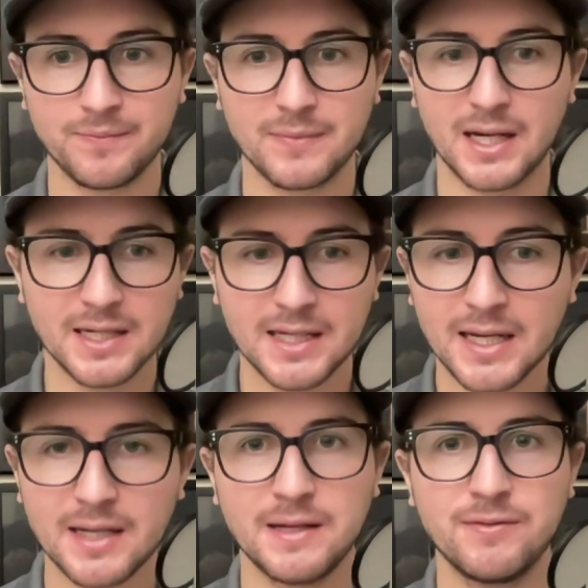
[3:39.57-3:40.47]
I
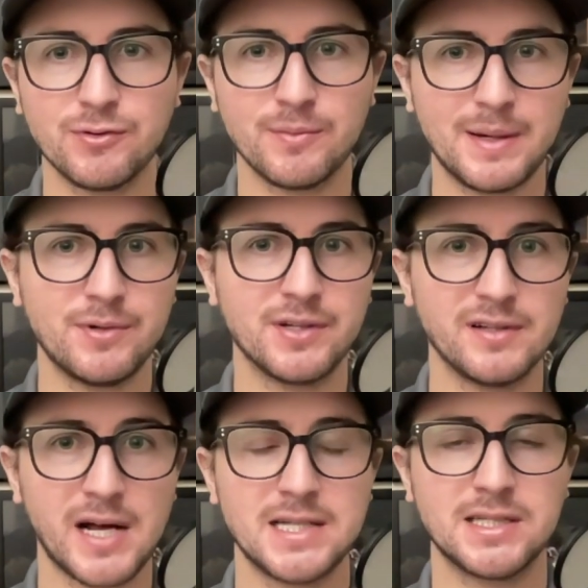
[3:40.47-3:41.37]
can't even remember the
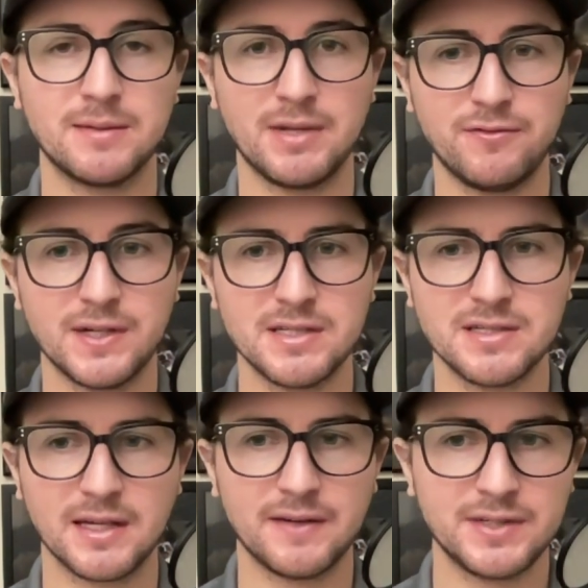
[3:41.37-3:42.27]
last time they faced a
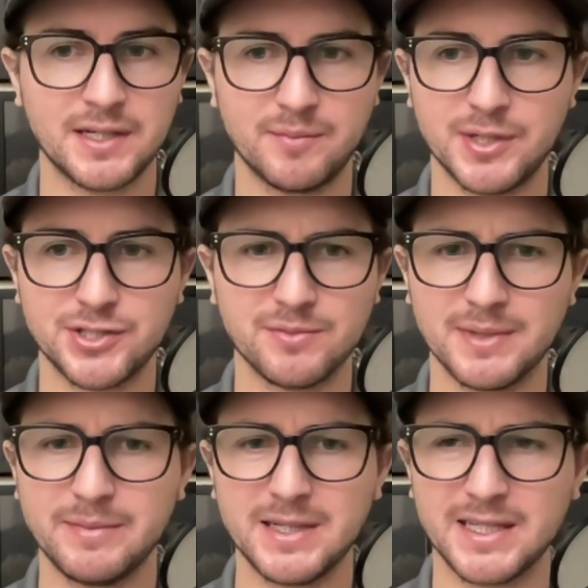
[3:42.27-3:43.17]
left-handed pitcher.
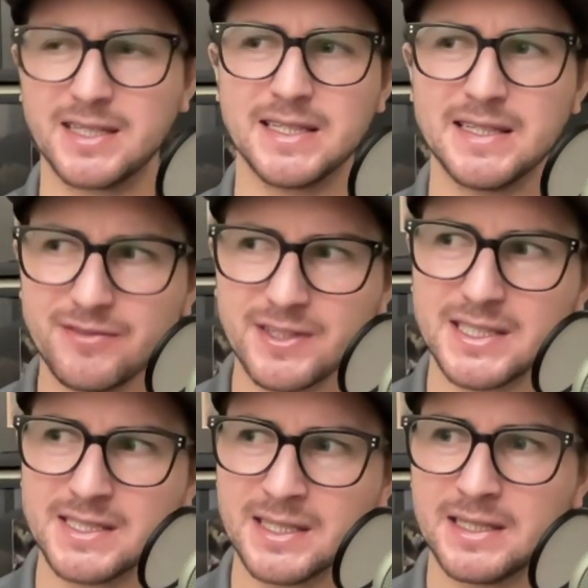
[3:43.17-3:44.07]
Maybe in
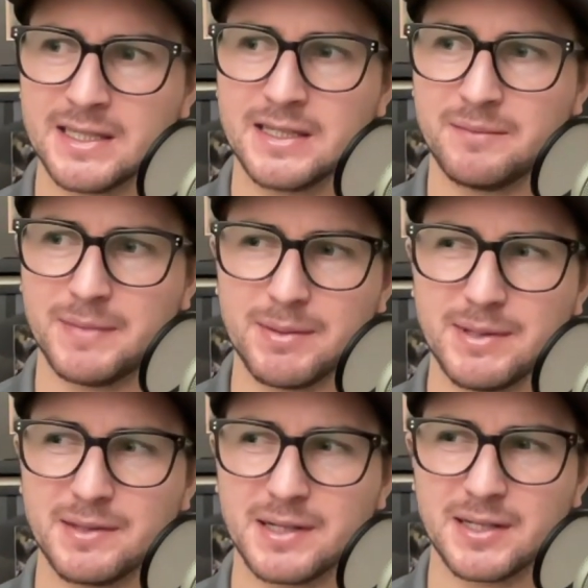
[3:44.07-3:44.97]
Cleveland?
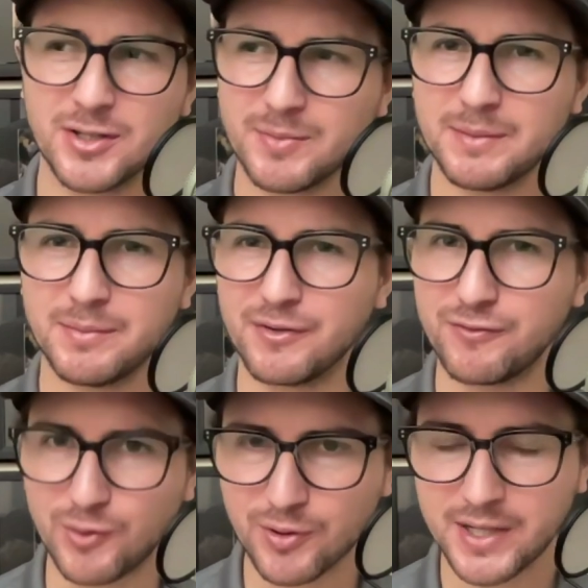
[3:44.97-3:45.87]
Maybe a little bit
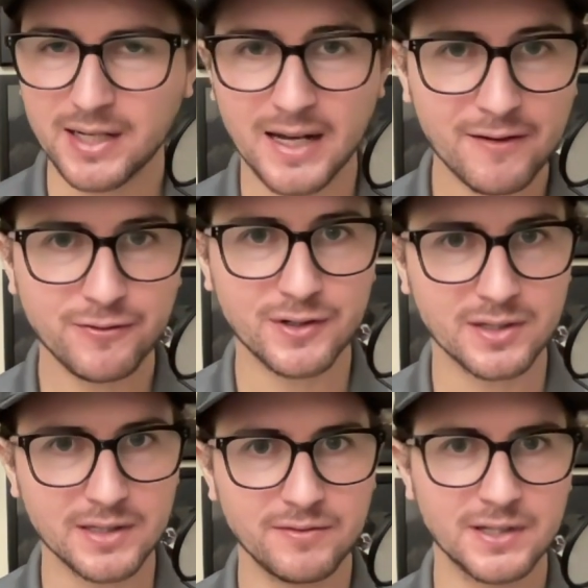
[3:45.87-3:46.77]
before they left for
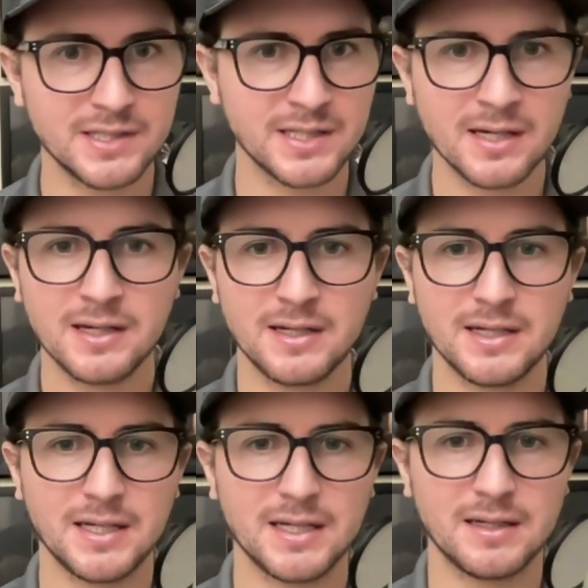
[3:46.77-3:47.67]
Cleveland.
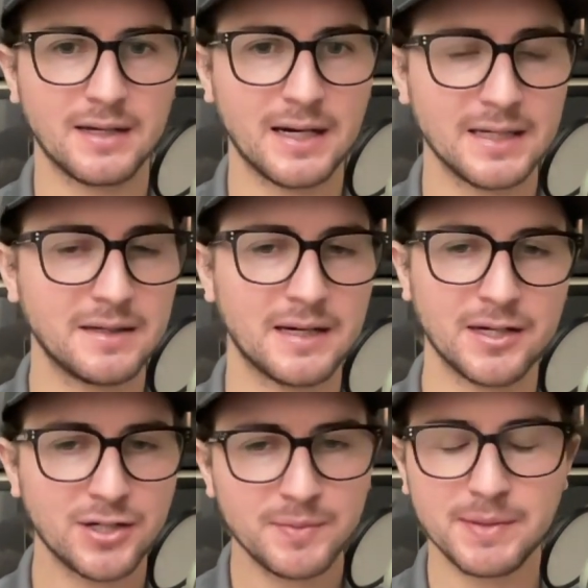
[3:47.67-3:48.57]
I
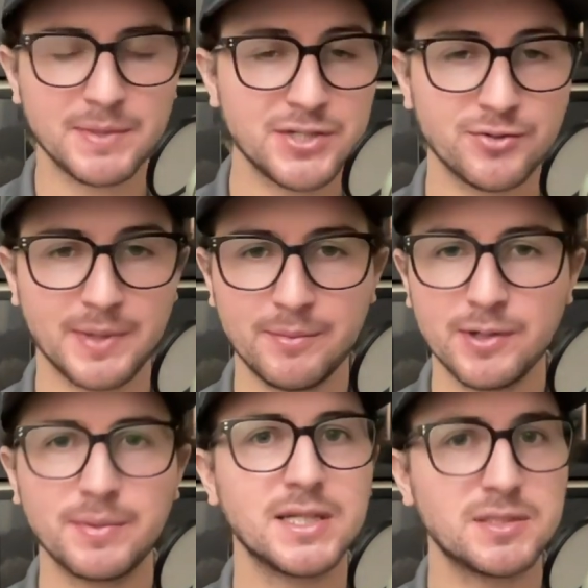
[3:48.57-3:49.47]
could be
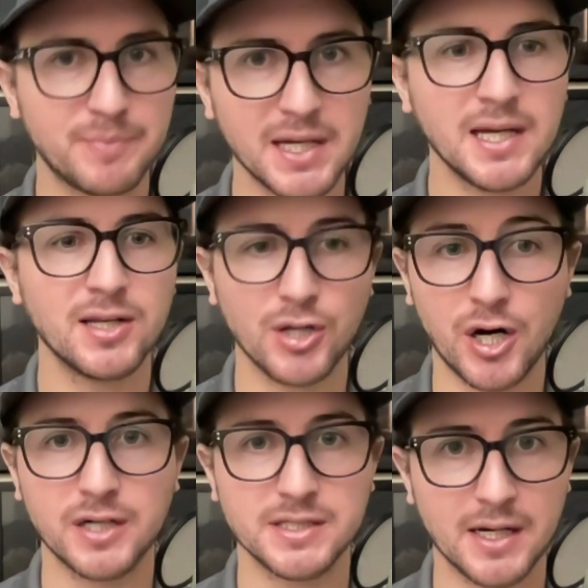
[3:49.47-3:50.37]
misremembering, but it's been a
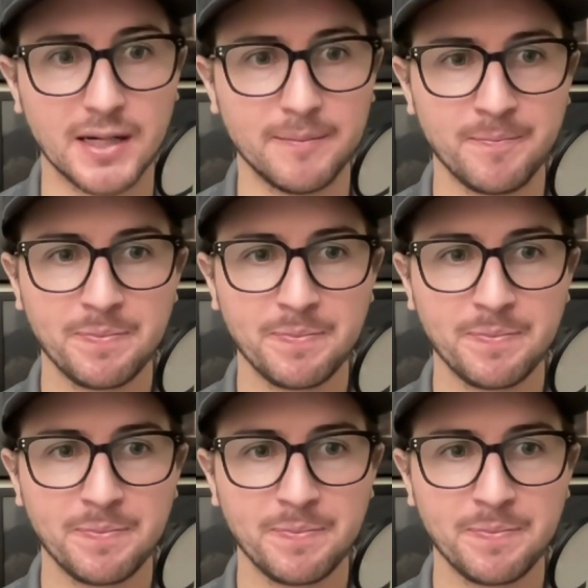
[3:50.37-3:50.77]
long time.